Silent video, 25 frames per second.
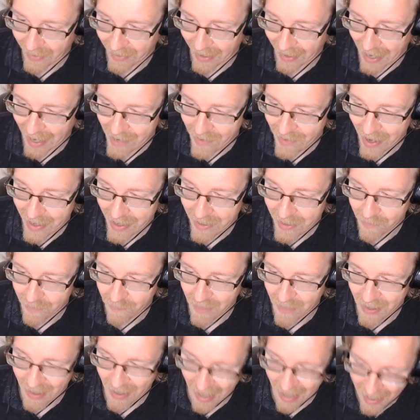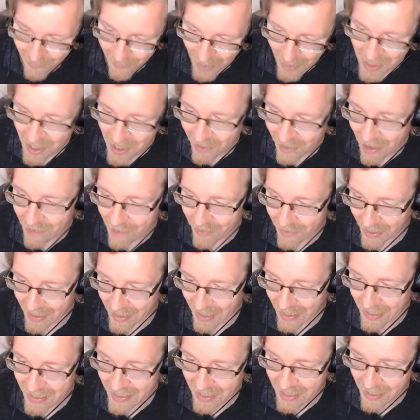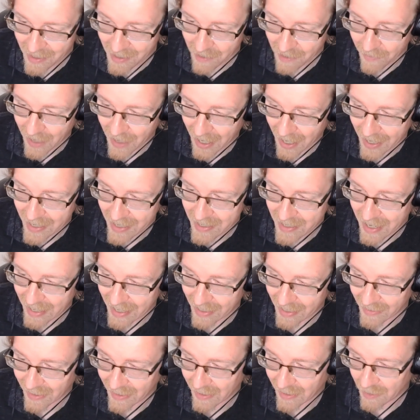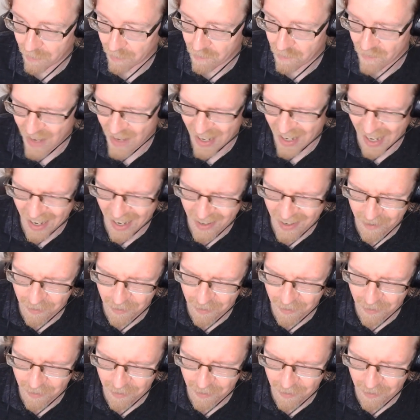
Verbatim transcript: I've had I basically have incidents of guys getting a little uh,